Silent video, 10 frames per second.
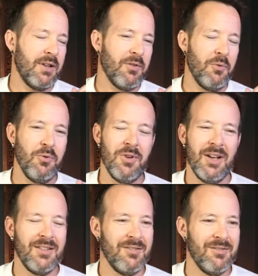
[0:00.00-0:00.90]

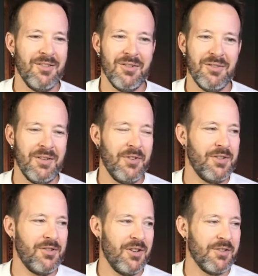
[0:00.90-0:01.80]
I don't know if I
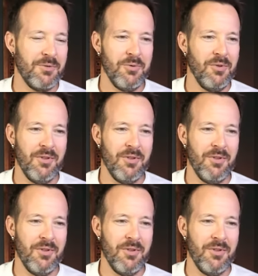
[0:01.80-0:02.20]
trust the rule